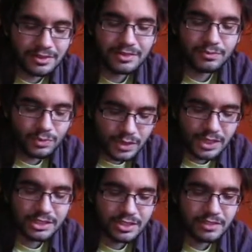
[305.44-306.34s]

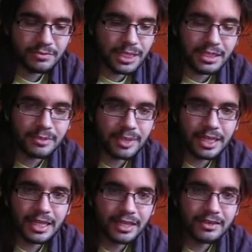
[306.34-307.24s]
really should have been there by
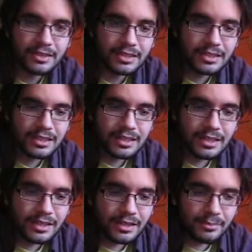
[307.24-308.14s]
now.
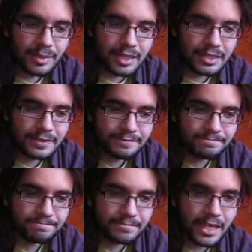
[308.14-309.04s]
But
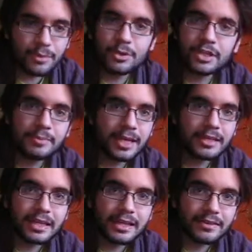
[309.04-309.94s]
can't worry about
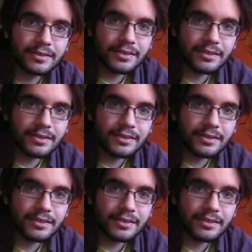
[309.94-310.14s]
that.